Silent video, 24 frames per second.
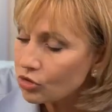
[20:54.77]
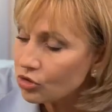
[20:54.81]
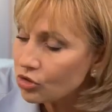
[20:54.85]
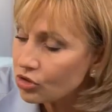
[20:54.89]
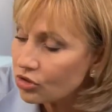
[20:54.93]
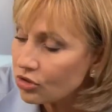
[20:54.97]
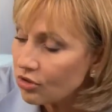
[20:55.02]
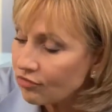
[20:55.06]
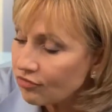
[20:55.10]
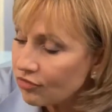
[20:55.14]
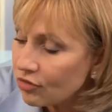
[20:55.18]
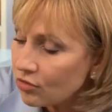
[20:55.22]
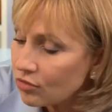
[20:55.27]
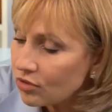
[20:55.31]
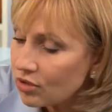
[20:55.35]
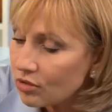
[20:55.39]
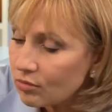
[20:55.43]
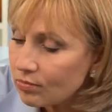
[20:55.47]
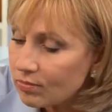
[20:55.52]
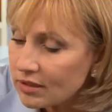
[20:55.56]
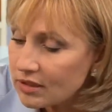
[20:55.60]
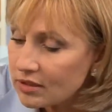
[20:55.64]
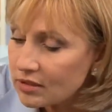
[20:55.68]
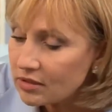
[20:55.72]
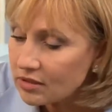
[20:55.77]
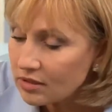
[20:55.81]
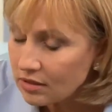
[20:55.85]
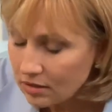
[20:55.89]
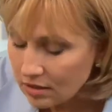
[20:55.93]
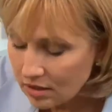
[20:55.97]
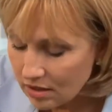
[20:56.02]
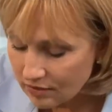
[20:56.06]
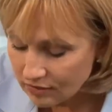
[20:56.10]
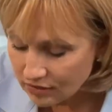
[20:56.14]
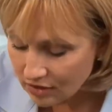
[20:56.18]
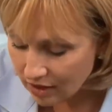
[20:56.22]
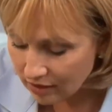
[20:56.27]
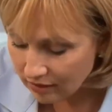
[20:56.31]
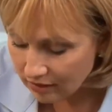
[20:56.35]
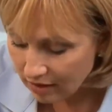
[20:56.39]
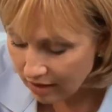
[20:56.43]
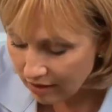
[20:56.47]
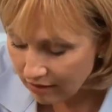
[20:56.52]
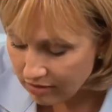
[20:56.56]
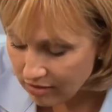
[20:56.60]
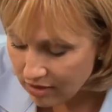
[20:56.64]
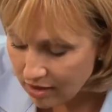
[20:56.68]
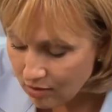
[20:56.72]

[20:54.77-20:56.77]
With just a few little pieces of leaves like that,